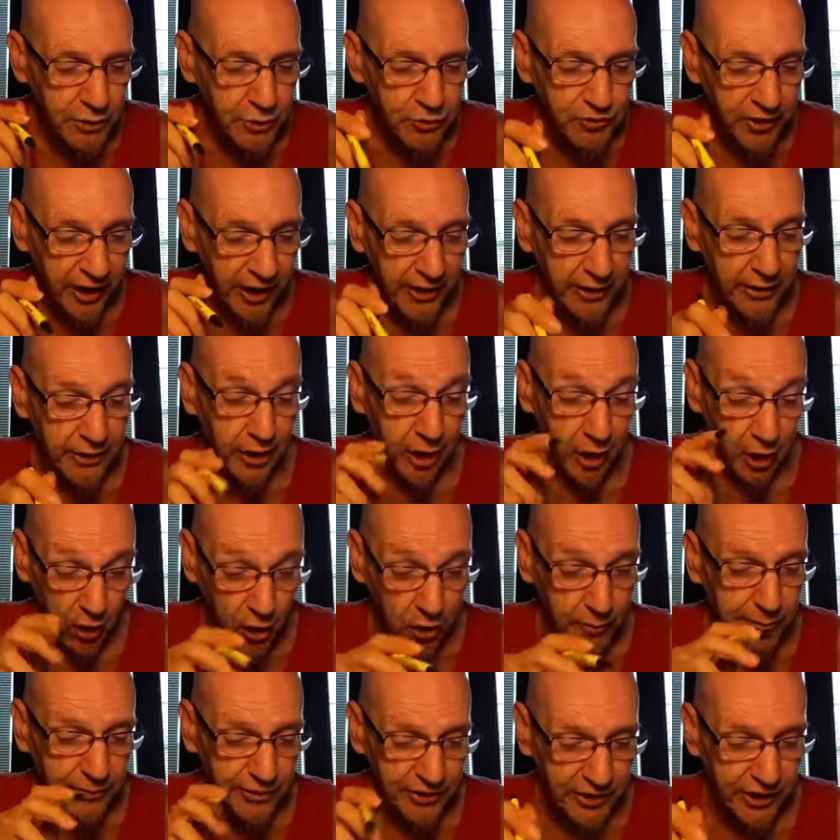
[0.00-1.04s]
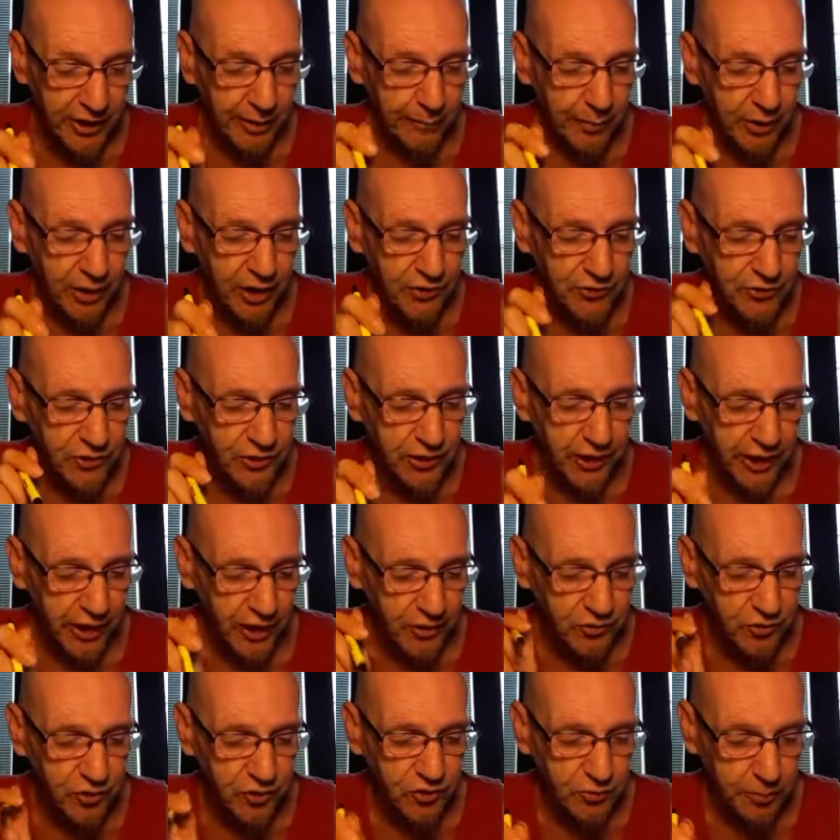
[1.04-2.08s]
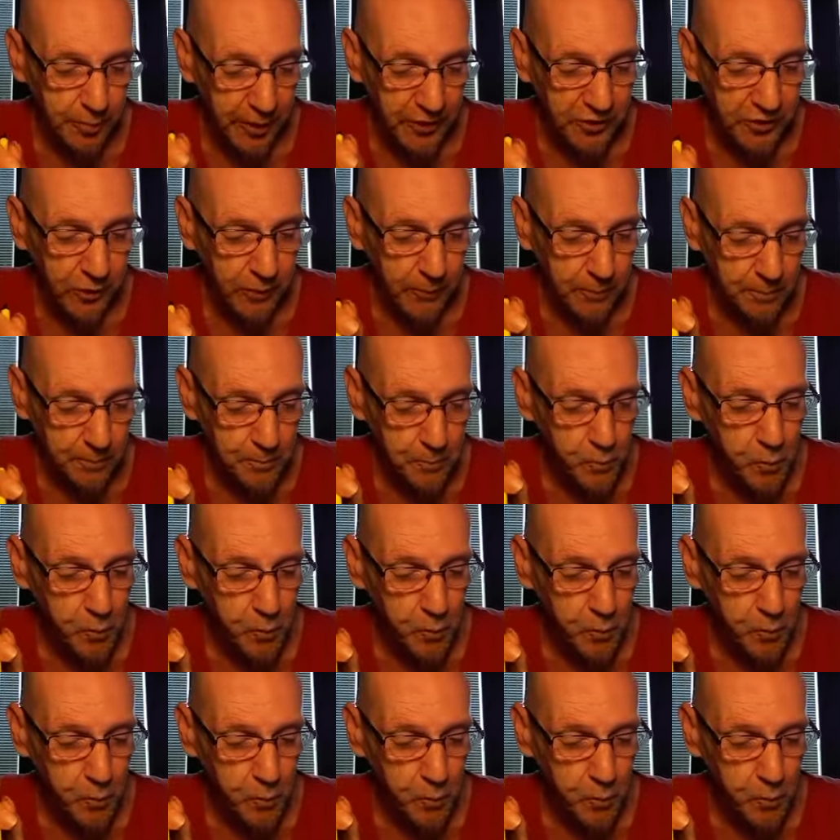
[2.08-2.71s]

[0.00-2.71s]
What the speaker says: take are metabolizing as expected.